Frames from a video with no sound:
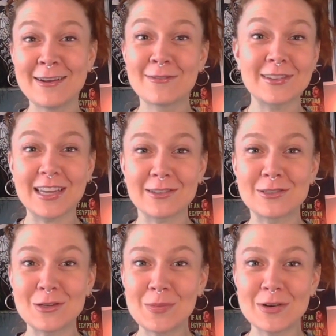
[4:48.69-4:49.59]
for the other
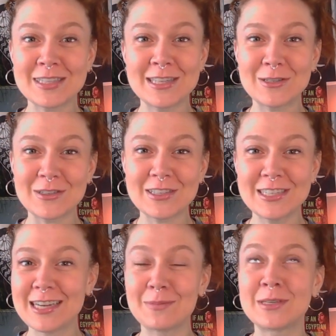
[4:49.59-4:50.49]
2 books in the
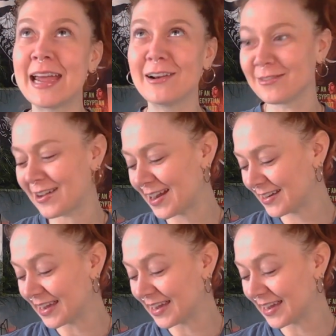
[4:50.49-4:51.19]
trilogy. I'm terrified.